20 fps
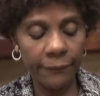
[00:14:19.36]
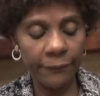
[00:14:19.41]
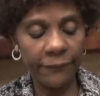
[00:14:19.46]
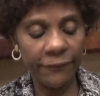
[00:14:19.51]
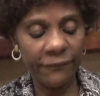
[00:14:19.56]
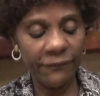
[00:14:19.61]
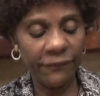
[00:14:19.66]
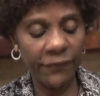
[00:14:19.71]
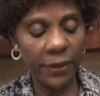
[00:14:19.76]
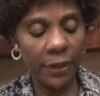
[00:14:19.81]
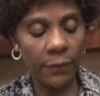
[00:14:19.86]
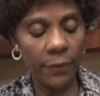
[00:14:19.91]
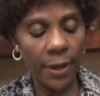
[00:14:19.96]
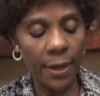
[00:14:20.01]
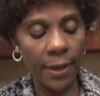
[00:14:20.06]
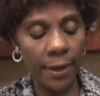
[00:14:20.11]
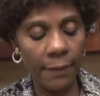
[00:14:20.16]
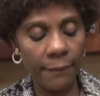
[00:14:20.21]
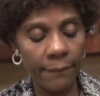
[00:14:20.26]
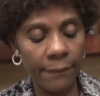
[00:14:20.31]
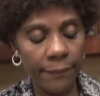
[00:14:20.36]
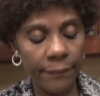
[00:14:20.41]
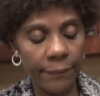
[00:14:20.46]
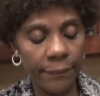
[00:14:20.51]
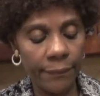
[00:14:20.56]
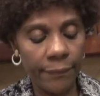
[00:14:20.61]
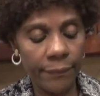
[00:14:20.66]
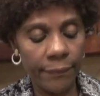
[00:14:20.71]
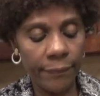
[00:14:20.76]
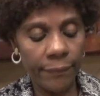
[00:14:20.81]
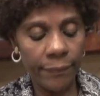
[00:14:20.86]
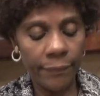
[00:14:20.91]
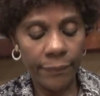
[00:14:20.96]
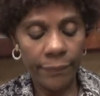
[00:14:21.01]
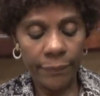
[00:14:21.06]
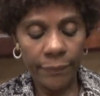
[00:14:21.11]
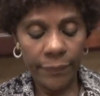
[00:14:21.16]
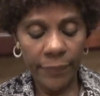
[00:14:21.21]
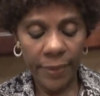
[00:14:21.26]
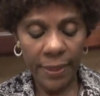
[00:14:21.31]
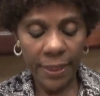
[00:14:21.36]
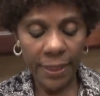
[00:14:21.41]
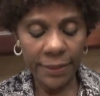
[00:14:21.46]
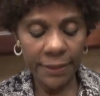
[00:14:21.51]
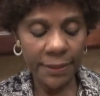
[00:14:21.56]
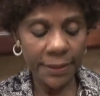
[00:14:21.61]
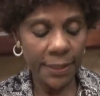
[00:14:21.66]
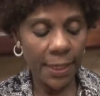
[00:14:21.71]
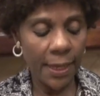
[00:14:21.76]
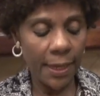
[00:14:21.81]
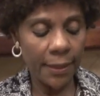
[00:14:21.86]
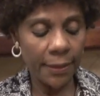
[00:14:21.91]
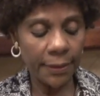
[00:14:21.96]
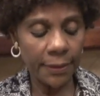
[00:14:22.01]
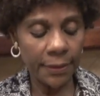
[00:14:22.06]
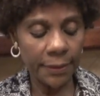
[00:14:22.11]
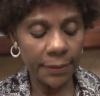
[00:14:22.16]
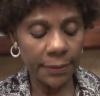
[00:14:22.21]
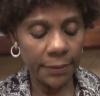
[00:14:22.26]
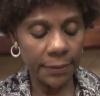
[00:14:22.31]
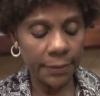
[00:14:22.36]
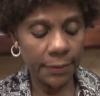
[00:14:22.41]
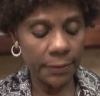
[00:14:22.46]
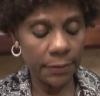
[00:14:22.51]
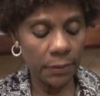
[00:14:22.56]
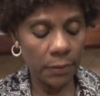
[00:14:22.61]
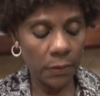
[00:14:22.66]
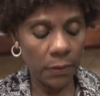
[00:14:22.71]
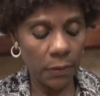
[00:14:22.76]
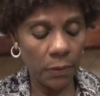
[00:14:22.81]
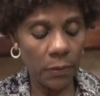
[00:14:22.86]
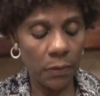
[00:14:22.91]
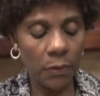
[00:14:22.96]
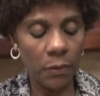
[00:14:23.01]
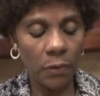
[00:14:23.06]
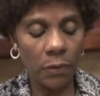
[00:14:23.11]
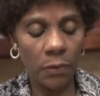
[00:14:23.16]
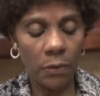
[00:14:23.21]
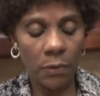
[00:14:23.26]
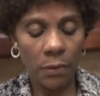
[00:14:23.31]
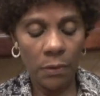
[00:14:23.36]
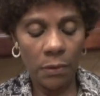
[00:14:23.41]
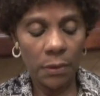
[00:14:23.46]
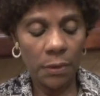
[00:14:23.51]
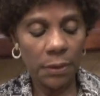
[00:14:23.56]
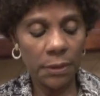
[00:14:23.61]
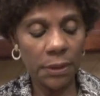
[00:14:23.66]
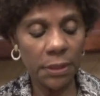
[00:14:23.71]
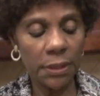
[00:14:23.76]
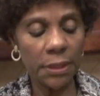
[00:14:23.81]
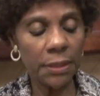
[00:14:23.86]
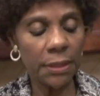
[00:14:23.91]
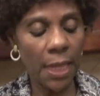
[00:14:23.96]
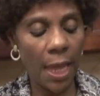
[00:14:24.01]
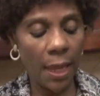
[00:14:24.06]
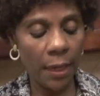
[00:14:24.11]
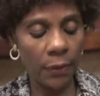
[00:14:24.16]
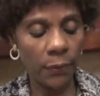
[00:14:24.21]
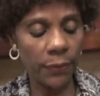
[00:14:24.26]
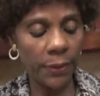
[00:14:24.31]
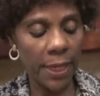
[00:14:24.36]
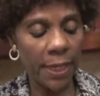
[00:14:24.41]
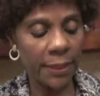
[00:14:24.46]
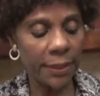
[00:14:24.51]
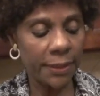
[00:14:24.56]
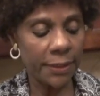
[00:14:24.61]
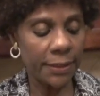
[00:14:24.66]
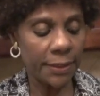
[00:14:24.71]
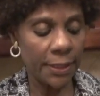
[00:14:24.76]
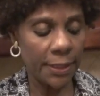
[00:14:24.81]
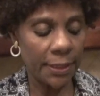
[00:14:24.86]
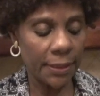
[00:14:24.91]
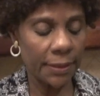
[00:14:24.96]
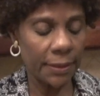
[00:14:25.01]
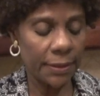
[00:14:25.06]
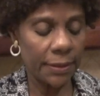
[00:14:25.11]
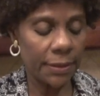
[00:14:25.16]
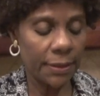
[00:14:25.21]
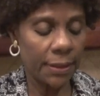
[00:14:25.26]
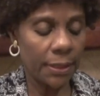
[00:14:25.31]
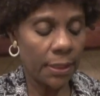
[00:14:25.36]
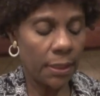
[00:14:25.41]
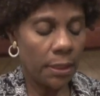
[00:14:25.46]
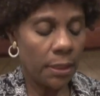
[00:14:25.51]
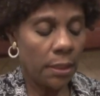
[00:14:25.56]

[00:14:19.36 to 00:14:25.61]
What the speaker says: vera inside it. So this is aloe 96,